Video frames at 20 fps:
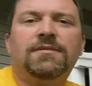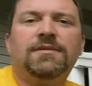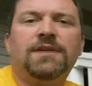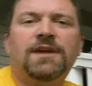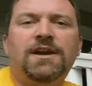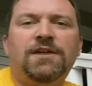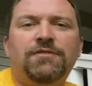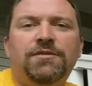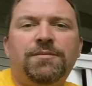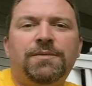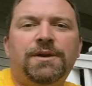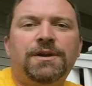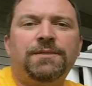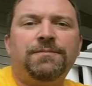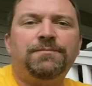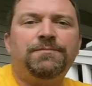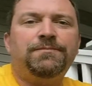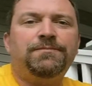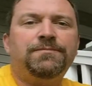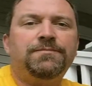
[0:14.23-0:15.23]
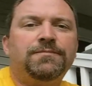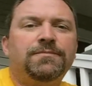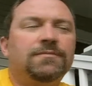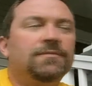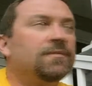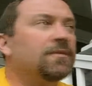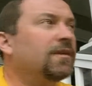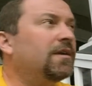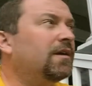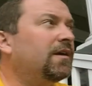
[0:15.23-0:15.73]
Hey everybody,
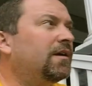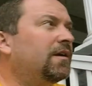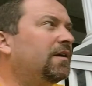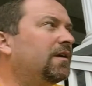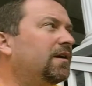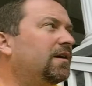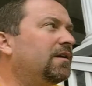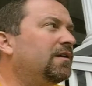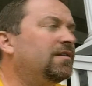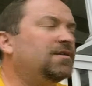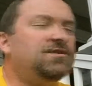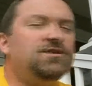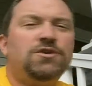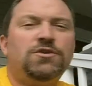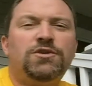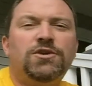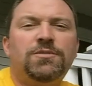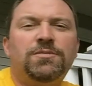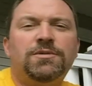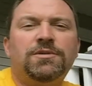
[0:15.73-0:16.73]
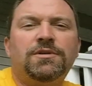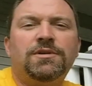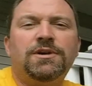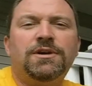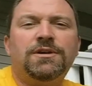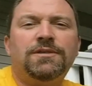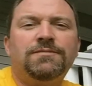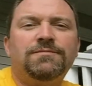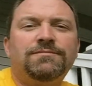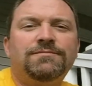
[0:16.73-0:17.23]
Joe Cubicle
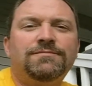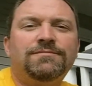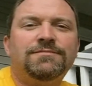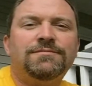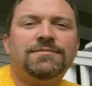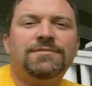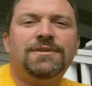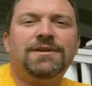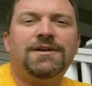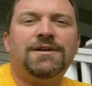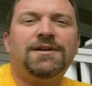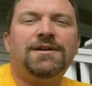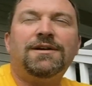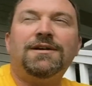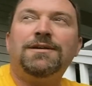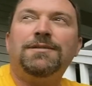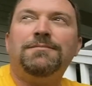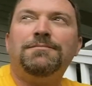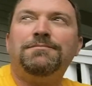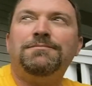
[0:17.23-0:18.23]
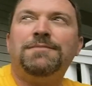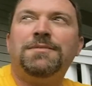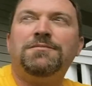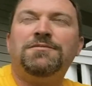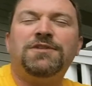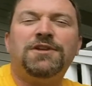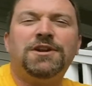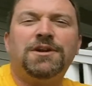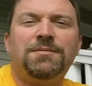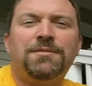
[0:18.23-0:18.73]
here. Um, I'm
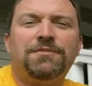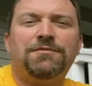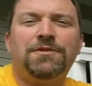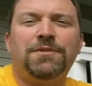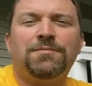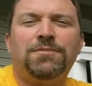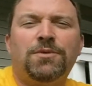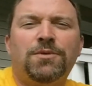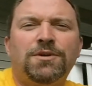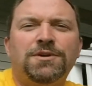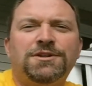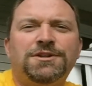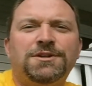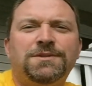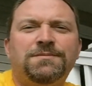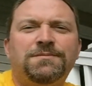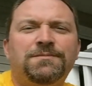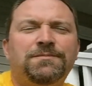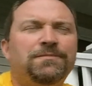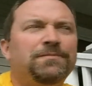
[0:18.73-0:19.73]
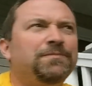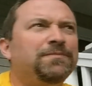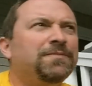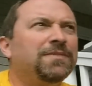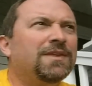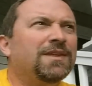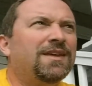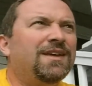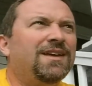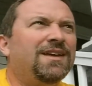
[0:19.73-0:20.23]
sitting on my front porch.
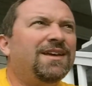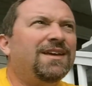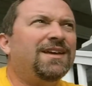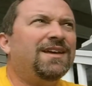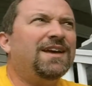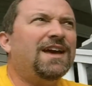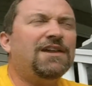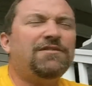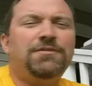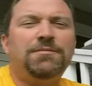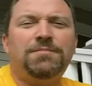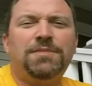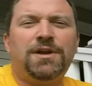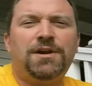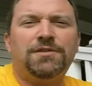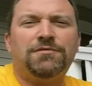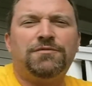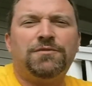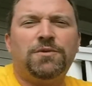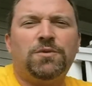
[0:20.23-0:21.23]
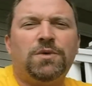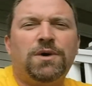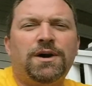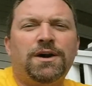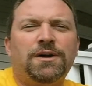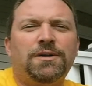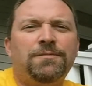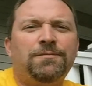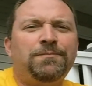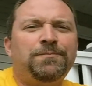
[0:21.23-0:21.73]
Haven't blogged for a
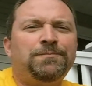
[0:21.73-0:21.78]
while.